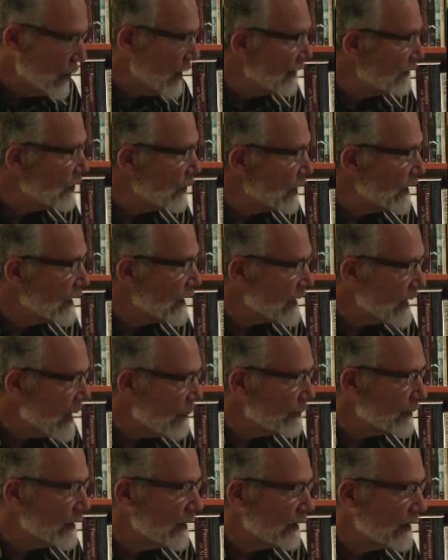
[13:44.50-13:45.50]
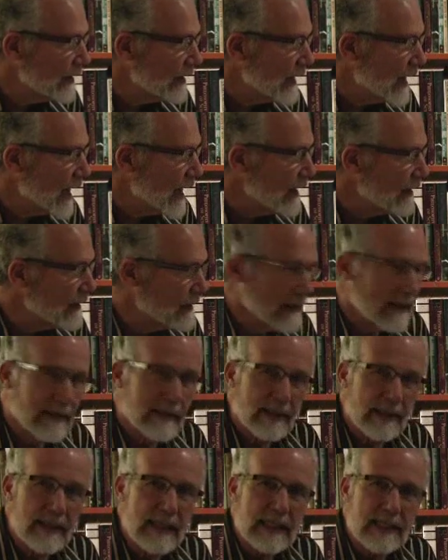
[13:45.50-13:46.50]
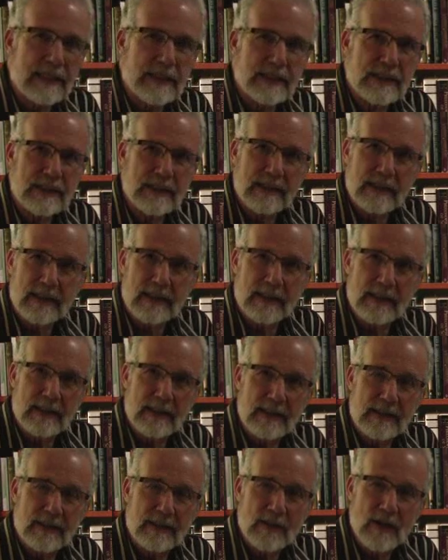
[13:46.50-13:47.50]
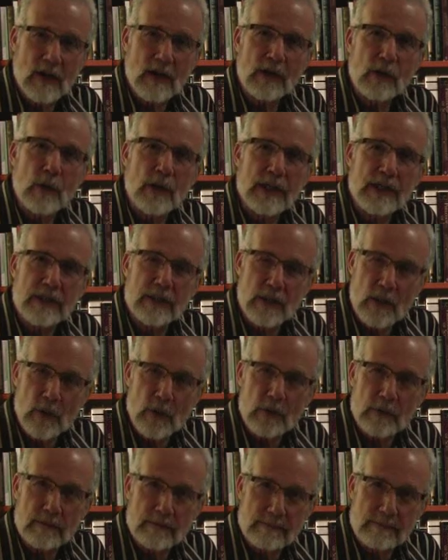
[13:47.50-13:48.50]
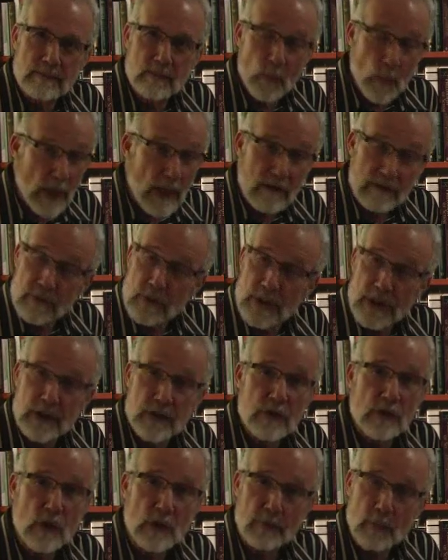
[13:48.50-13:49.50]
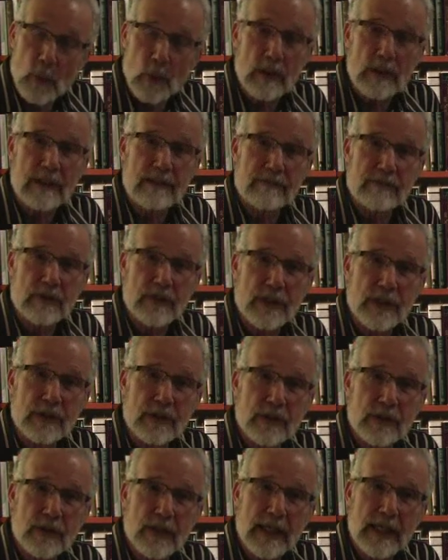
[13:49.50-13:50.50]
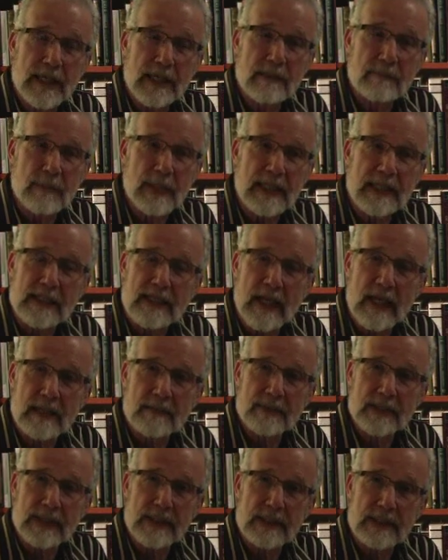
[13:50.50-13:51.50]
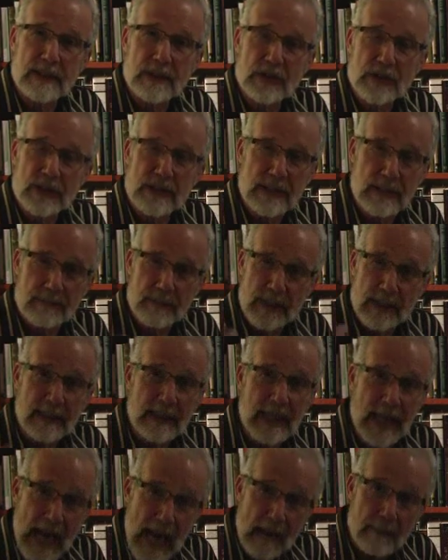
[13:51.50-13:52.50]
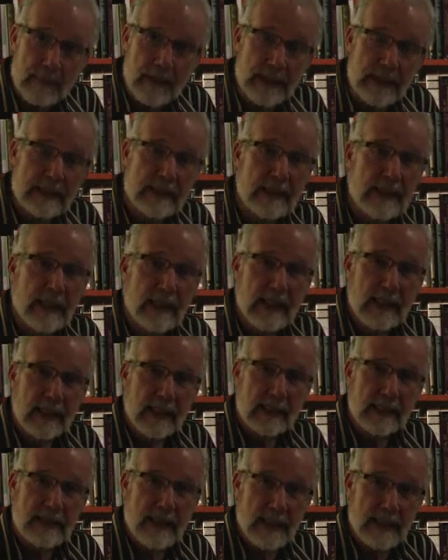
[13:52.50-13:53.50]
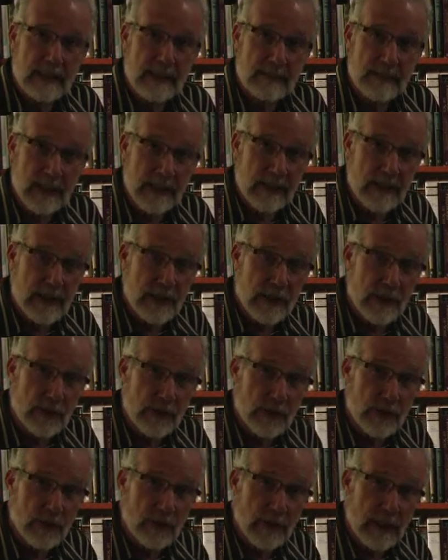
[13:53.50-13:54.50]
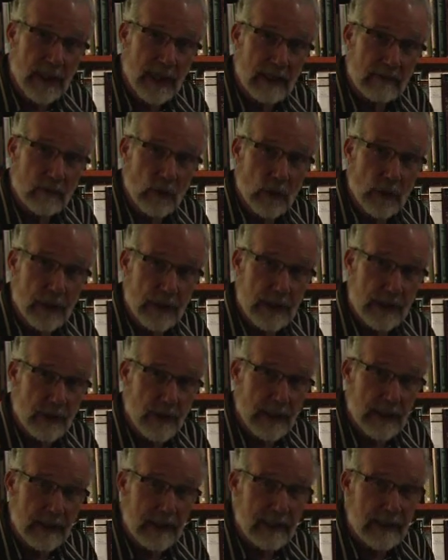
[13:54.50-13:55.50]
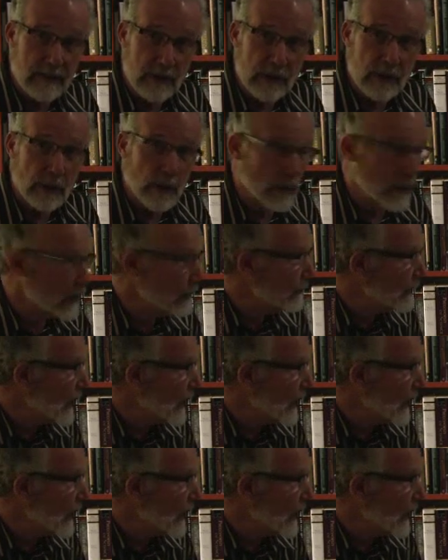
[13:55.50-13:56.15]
you have to accept that things uh, are going to go well for you or poorly for you, and many times this is just something that happens. It's not something that you have orchestrated, either good or